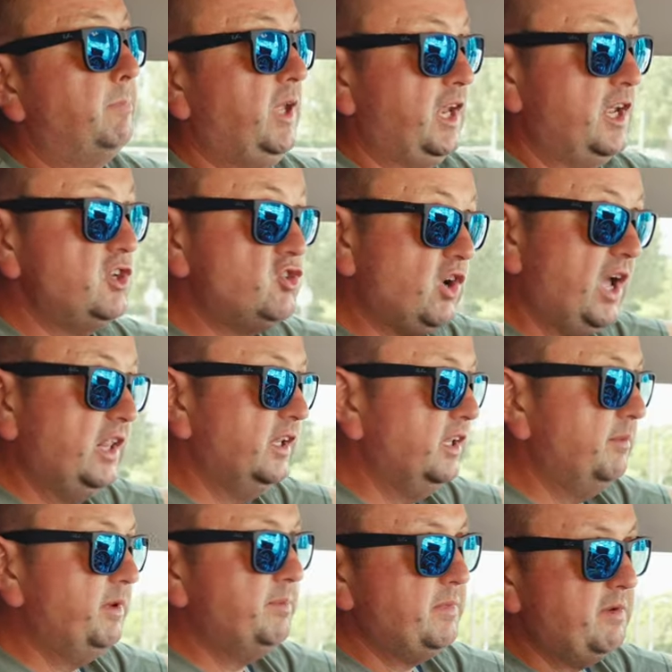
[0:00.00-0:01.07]
Can I try a
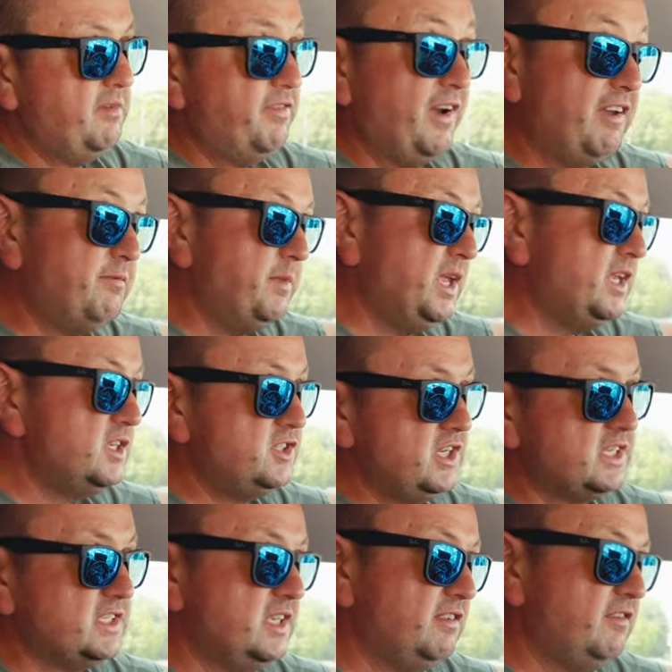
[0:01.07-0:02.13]
little bit, maybe five minutes,
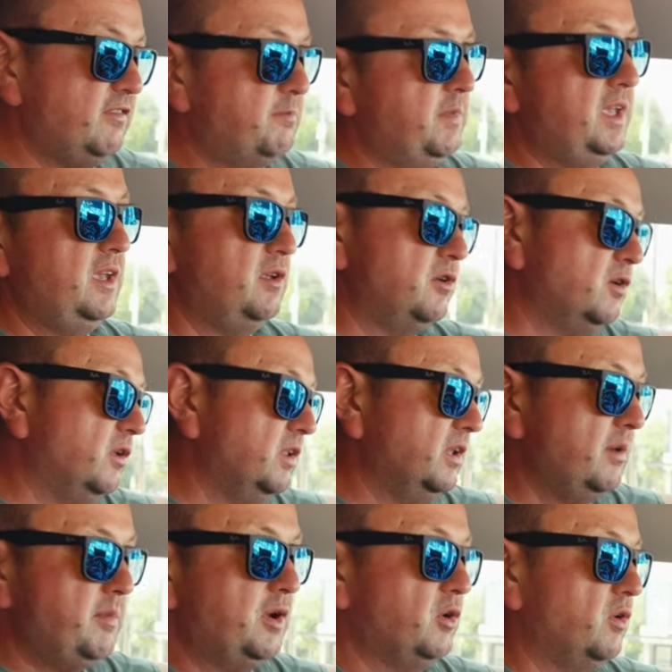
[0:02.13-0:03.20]
just sit with me, you know,
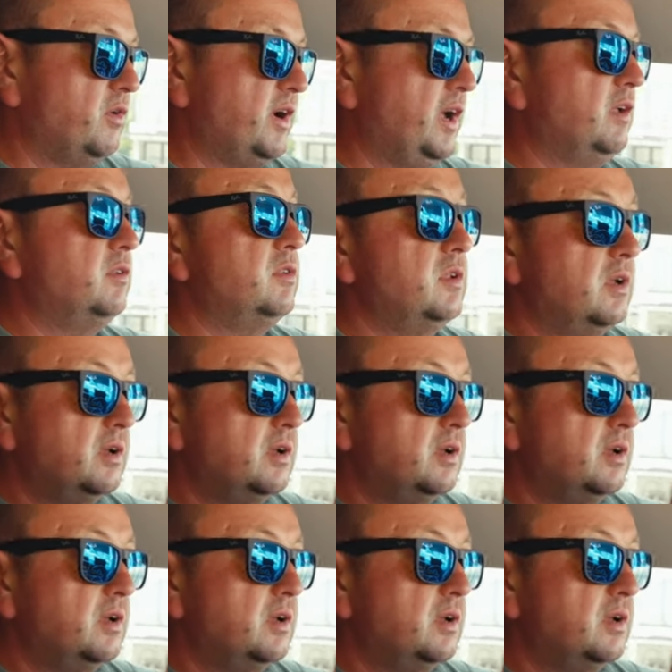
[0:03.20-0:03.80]
let me go around.